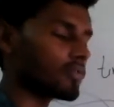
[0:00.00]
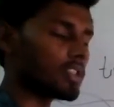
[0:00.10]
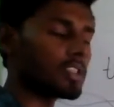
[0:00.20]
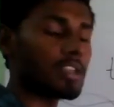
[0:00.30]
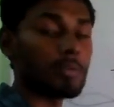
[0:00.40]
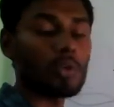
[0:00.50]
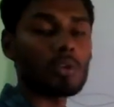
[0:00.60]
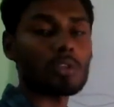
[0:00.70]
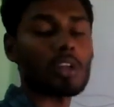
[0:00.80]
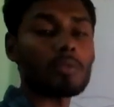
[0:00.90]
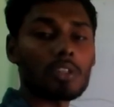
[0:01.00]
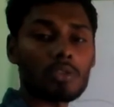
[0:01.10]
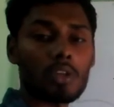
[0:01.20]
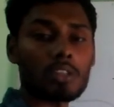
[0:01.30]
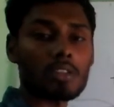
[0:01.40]
with this I am going to stop this
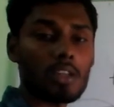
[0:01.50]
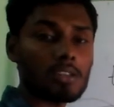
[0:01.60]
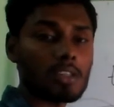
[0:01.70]
today's class.